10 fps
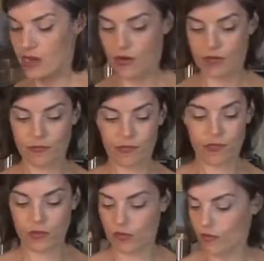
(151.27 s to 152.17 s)
Okay,
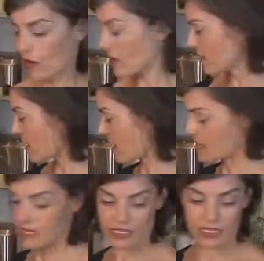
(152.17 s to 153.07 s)
so we've got
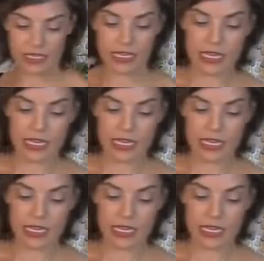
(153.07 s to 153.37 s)
that.